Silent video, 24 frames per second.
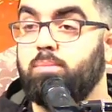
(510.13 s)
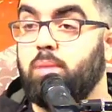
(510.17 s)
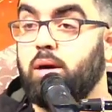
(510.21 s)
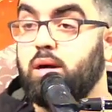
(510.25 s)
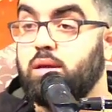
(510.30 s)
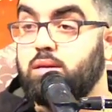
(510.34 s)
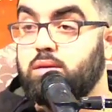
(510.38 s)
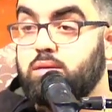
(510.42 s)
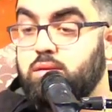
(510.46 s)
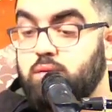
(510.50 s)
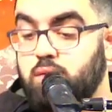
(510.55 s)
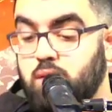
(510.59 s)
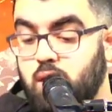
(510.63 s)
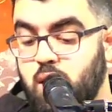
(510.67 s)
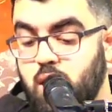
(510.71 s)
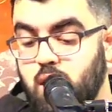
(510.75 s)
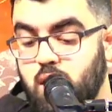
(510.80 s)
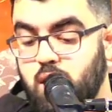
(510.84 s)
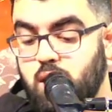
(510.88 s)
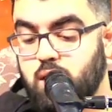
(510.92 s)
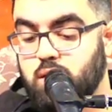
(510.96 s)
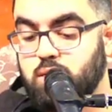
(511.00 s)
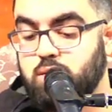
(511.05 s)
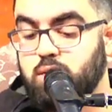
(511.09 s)
but
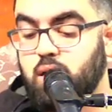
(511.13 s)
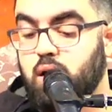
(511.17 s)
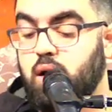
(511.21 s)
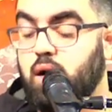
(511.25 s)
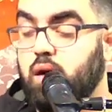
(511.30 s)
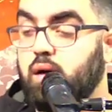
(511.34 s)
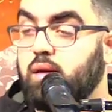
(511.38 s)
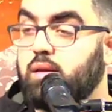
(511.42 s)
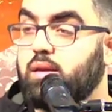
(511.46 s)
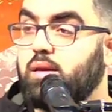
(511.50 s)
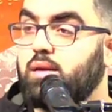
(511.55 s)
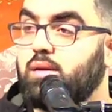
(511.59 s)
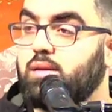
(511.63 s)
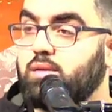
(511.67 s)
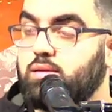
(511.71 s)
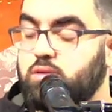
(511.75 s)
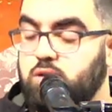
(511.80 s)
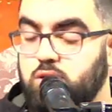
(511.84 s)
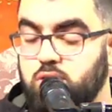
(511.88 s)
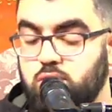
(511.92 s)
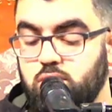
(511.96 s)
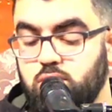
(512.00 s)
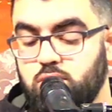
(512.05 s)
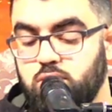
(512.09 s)
his heart
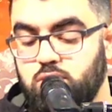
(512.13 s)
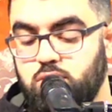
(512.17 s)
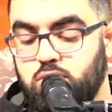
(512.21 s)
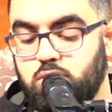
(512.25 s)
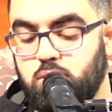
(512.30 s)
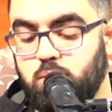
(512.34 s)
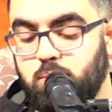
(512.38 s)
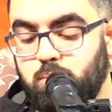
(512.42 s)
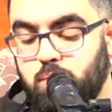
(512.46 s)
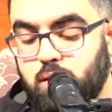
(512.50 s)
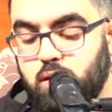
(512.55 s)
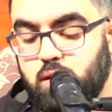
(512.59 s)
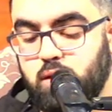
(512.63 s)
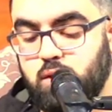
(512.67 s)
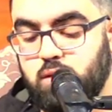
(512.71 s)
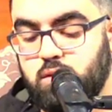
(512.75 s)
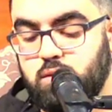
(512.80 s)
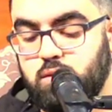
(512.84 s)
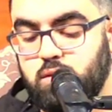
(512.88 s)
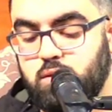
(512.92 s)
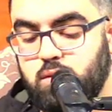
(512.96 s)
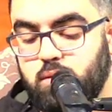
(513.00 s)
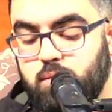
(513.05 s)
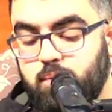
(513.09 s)
continues to
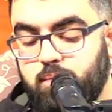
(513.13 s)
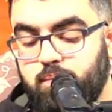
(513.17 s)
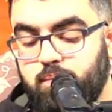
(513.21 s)
beat.